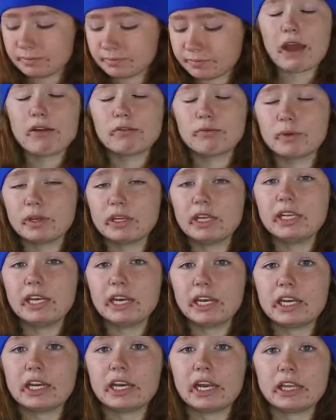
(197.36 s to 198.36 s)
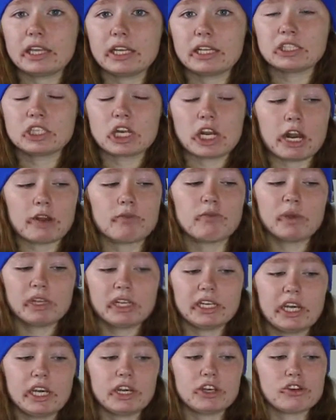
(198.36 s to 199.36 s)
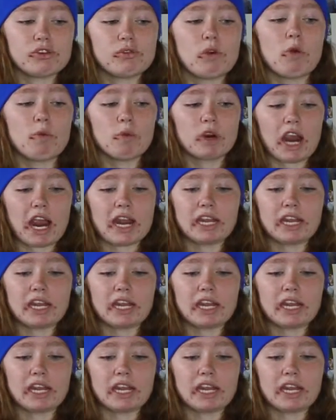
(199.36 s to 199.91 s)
I really needed to get things done. I really needed to do homework.